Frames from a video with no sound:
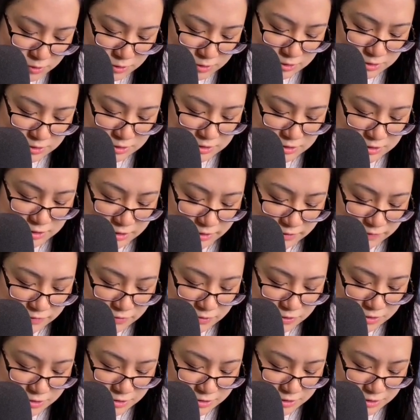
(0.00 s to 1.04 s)

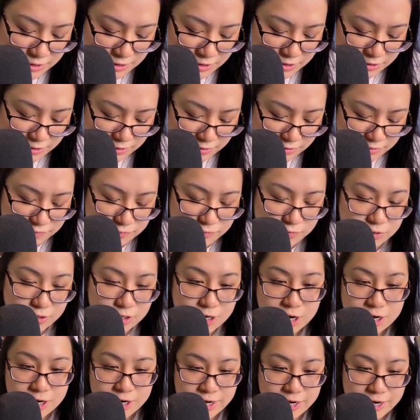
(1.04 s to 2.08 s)
slivers here for
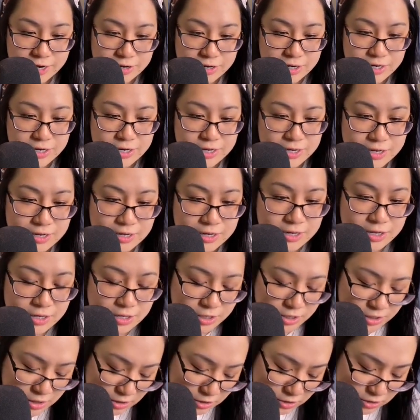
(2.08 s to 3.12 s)
our area.
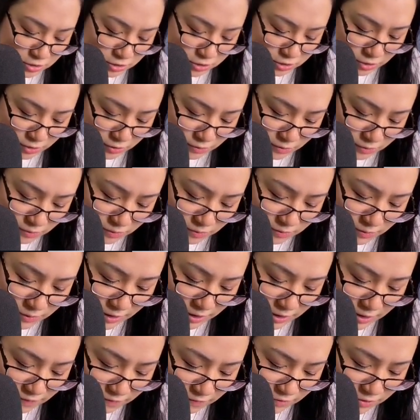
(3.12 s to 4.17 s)
So we're going
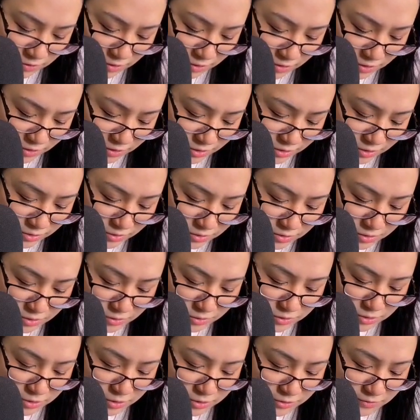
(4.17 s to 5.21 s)
to have to look a little
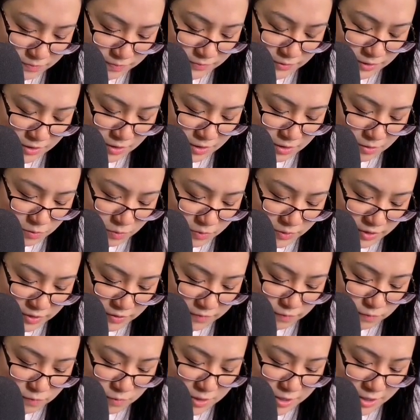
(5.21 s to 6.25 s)
closer. We
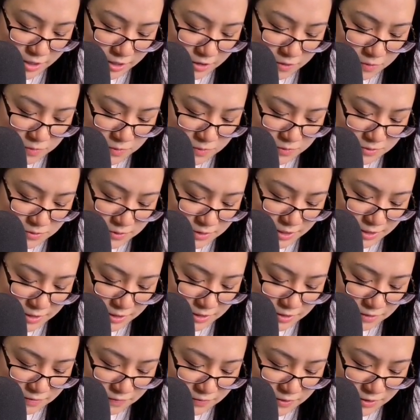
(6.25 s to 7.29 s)
have y equals
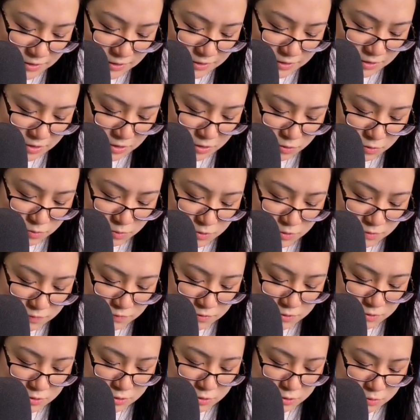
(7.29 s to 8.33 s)
-x cubed
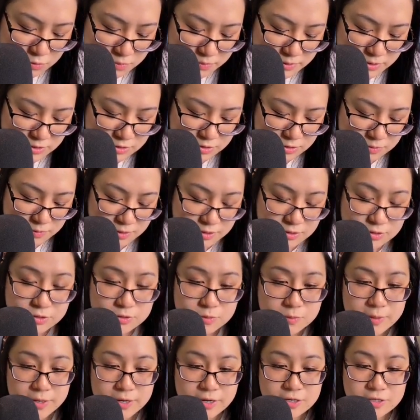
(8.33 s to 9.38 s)
over 2 plus 2x
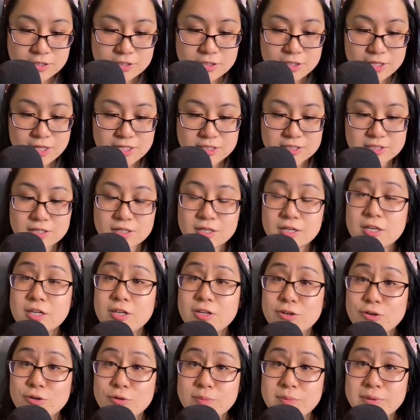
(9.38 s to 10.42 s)
squared. So that's a
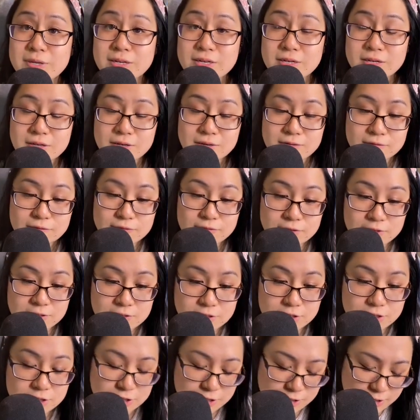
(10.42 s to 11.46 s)
cubic
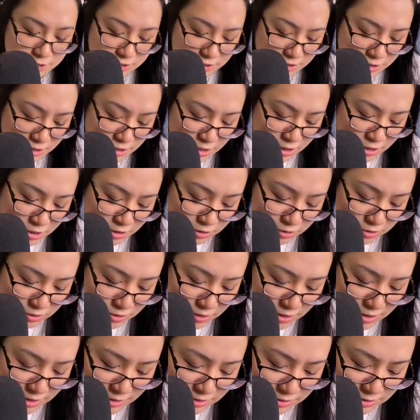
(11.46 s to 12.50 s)
function. So
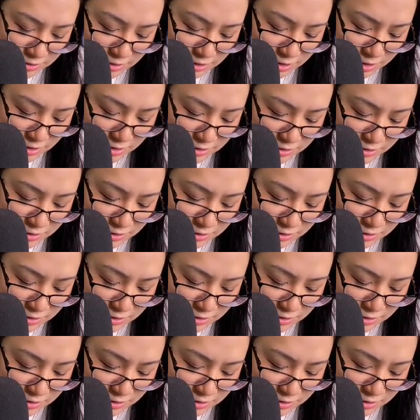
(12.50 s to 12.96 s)
that's this